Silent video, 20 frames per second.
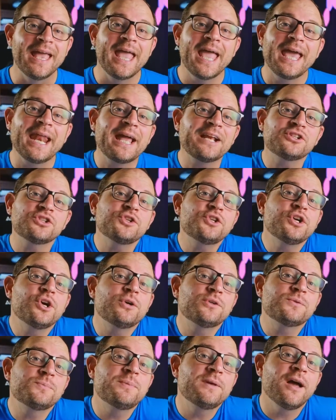It actually
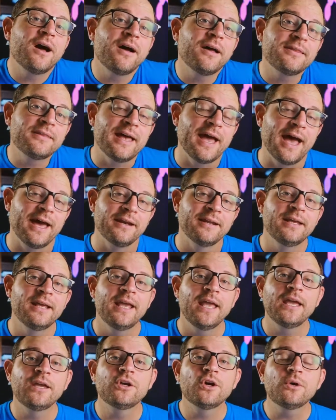goes beyond that.
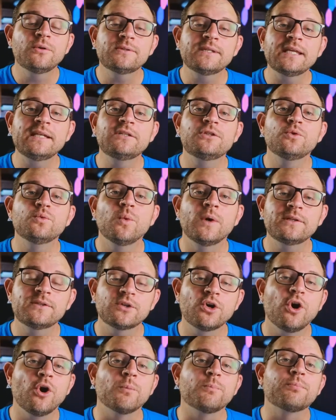It goes into what's
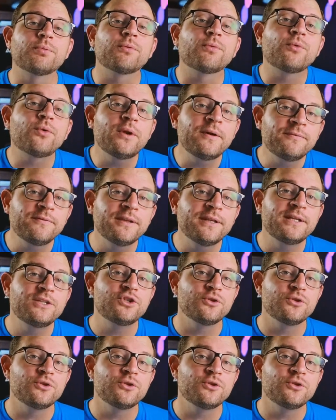called privilege